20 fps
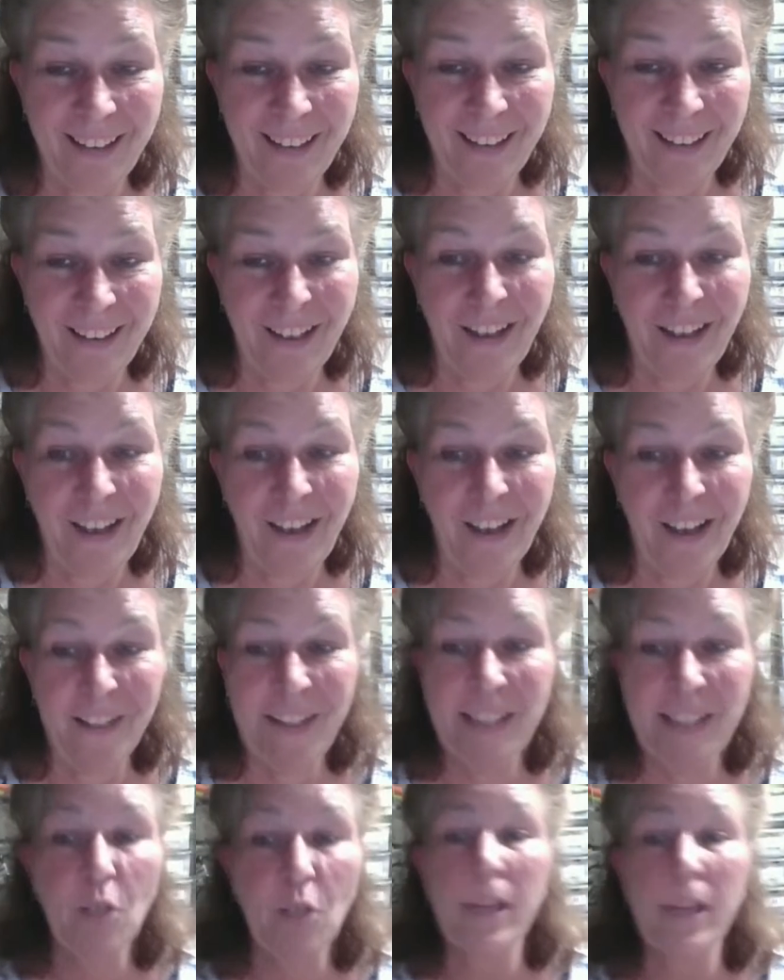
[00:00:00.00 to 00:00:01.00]

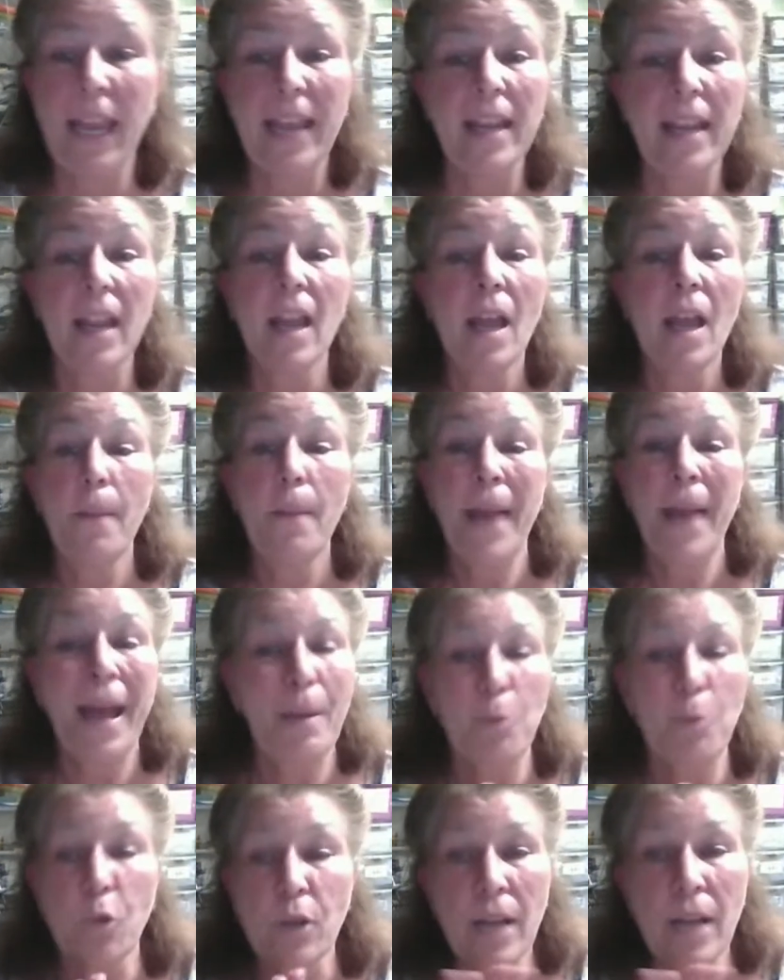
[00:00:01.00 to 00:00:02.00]
That's okay.
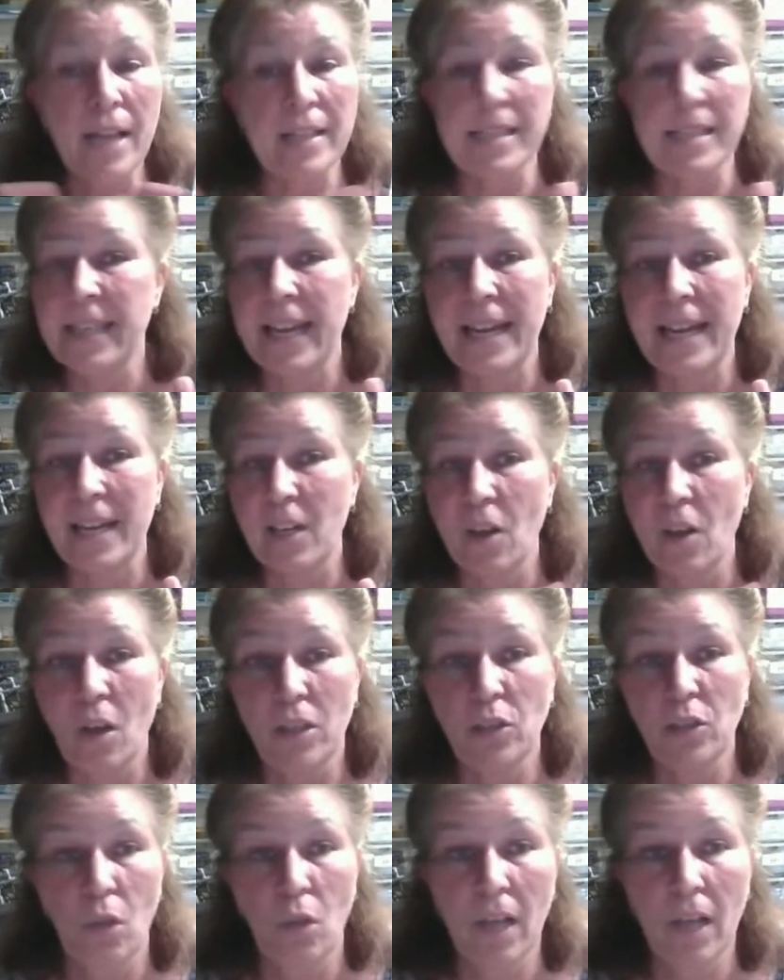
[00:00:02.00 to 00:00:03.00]
Pat, we're not staying
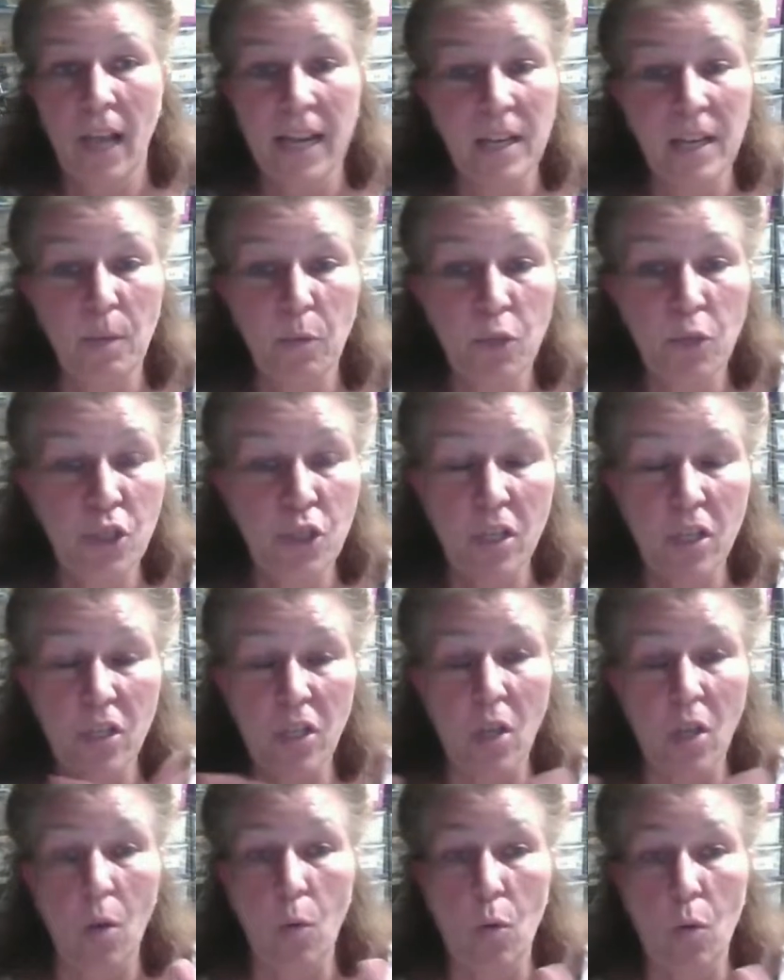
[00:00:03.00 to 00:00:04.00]
on long, honey. We're just
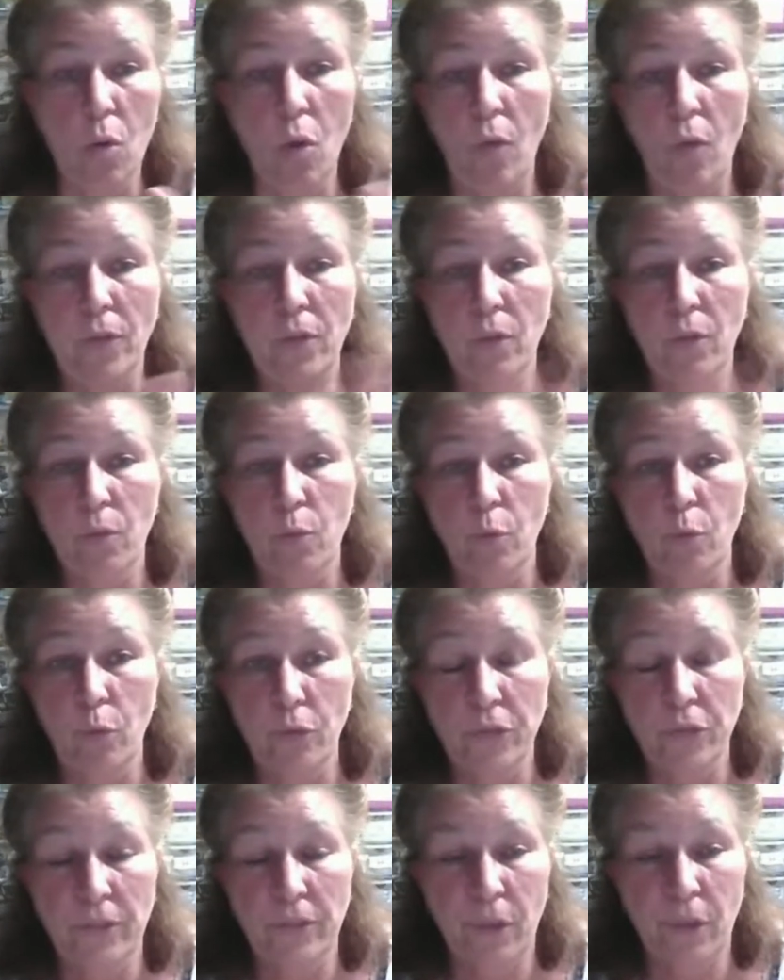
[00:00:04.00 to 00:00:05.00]
going over the
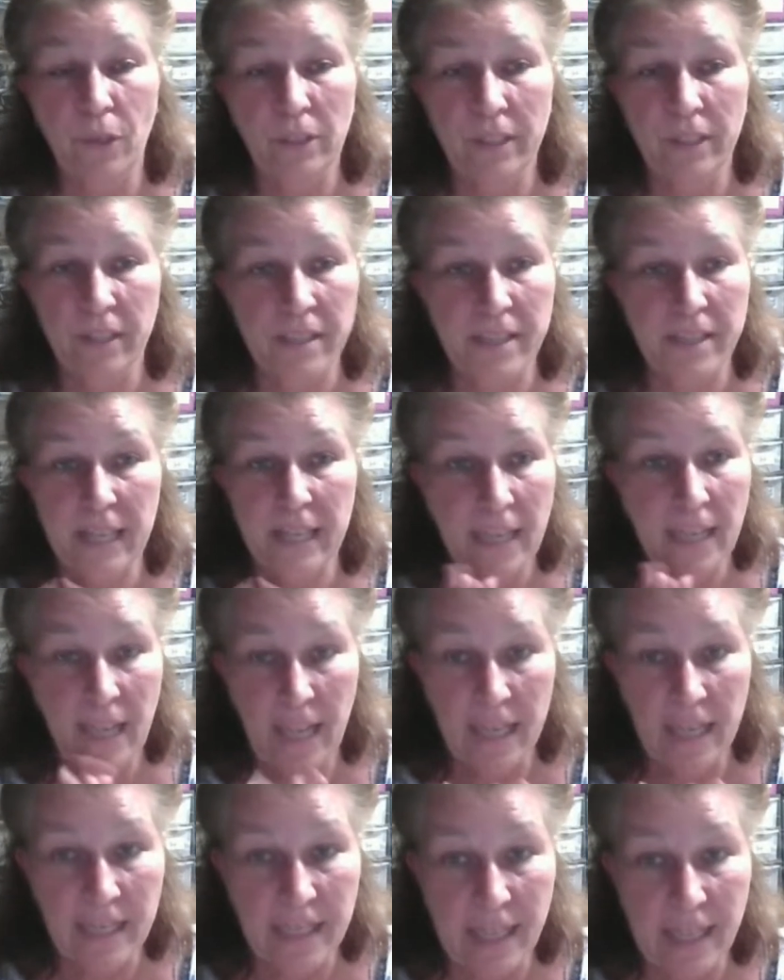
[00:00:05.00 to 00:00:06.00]
rules of our listing
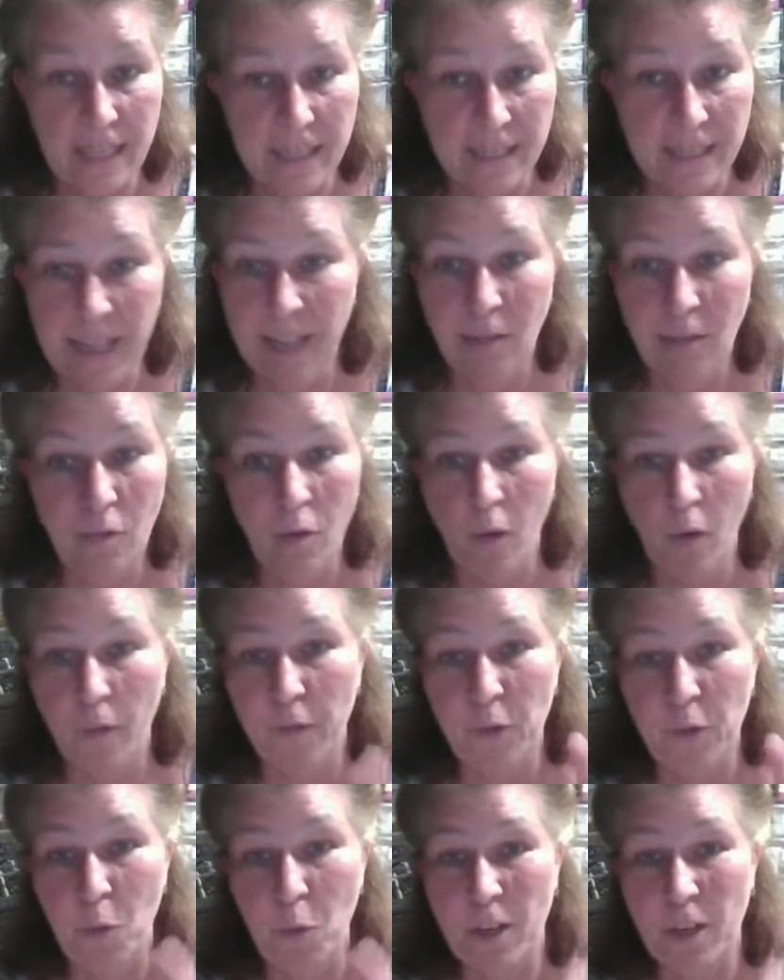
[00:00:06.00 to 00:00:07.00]
contest. I don't know if
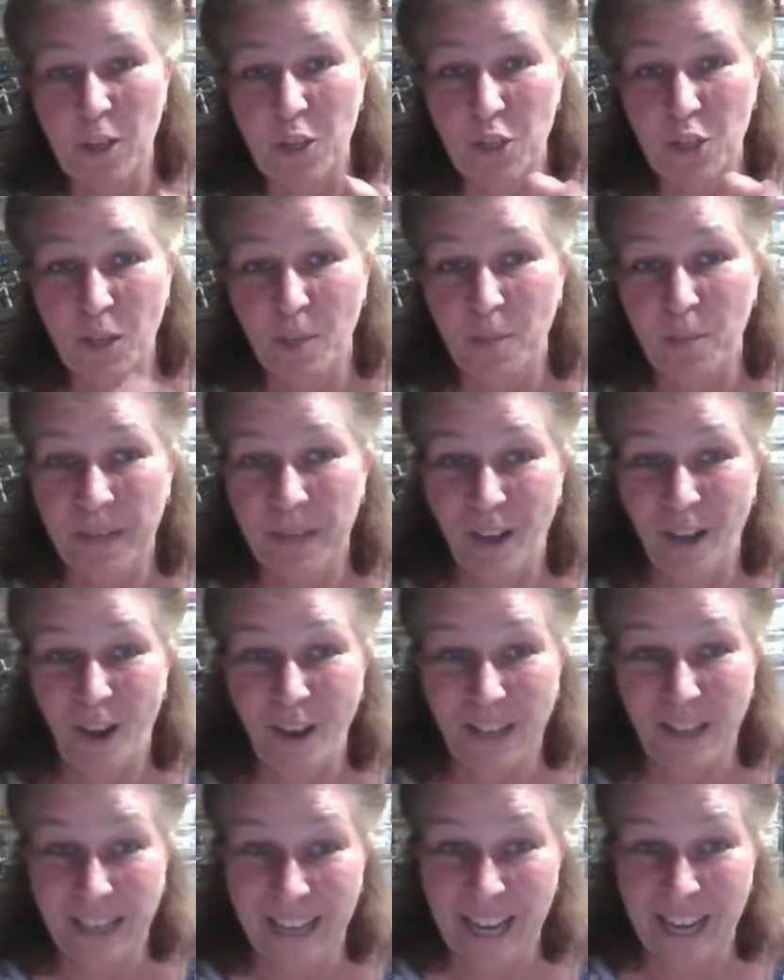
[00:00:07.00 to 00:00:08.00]
you want to jump in
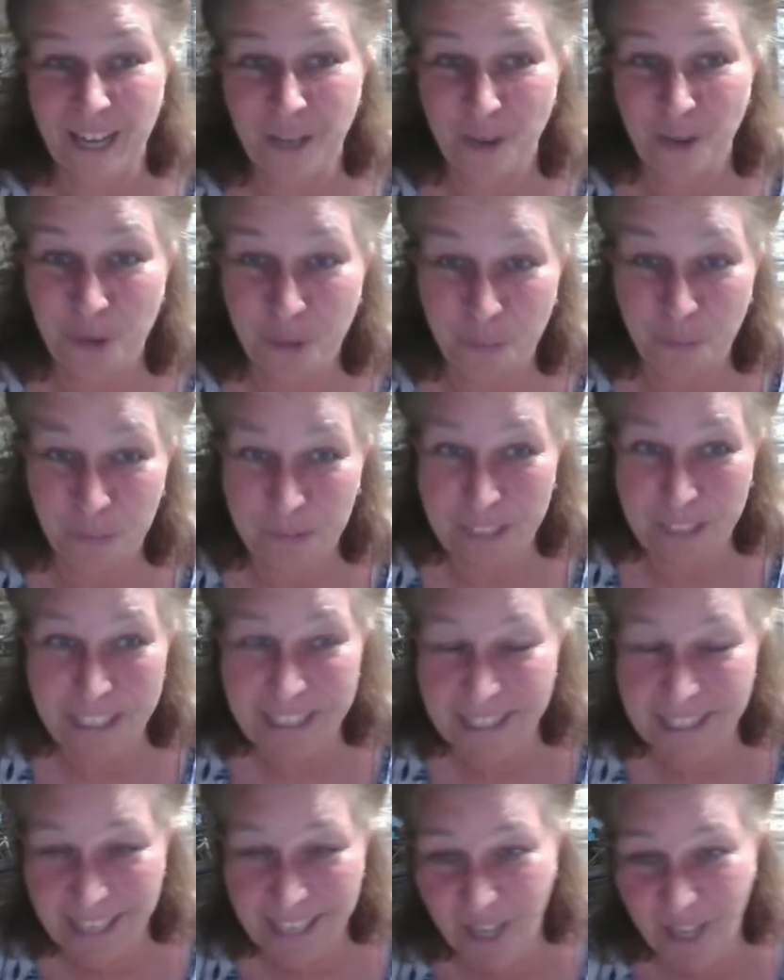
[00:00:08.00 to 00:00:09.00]
on it. I know your
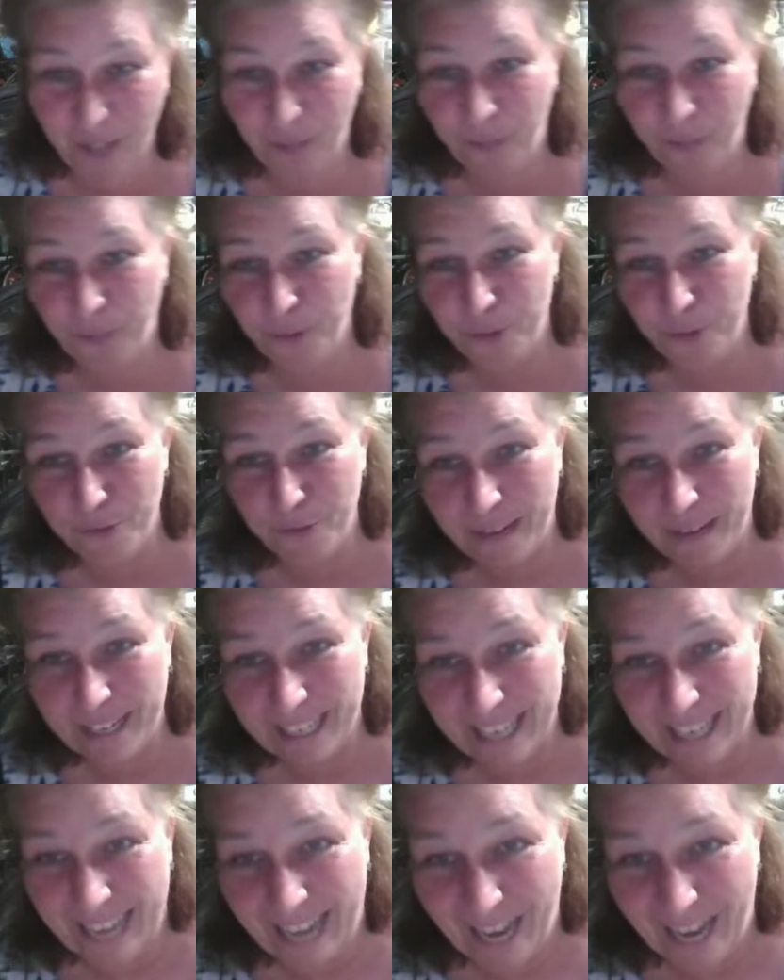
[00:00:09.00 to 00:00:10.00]
plate's kind of full
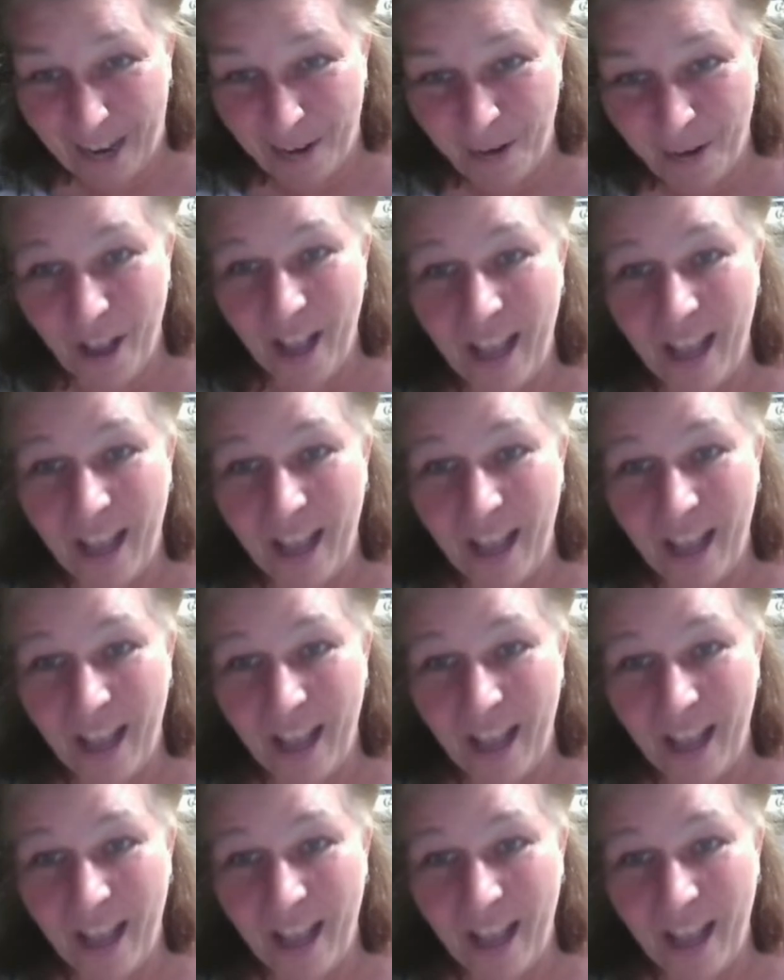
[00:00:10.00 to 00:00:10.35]
right now.